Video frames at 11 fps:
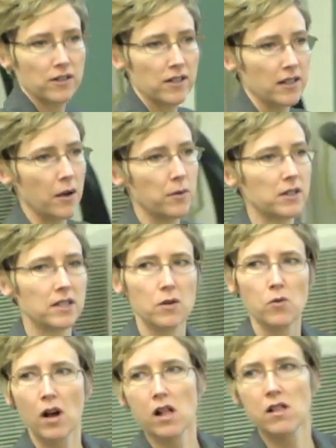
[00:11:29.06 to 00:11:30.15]
because I want to see,
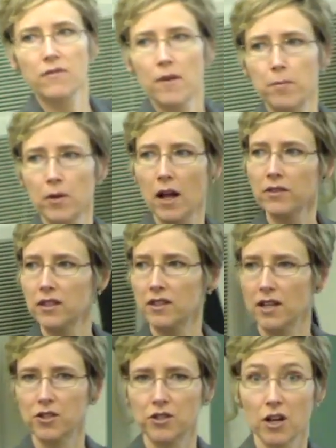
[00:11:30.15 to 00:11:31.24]
well, if I pull out the
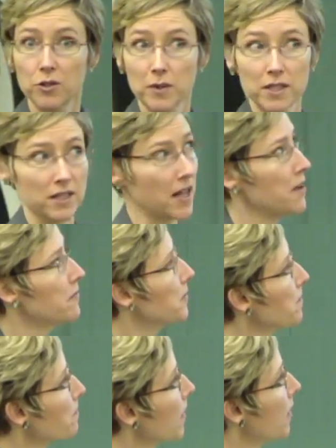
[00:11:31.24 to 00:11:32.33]
test charge, what's left?
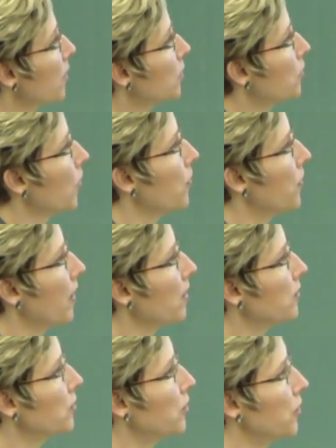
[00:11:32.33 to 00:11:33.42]
So
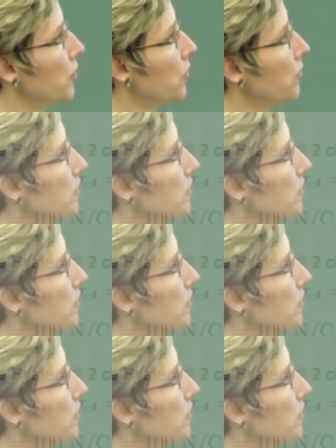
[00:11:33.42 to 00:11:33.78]
there's q.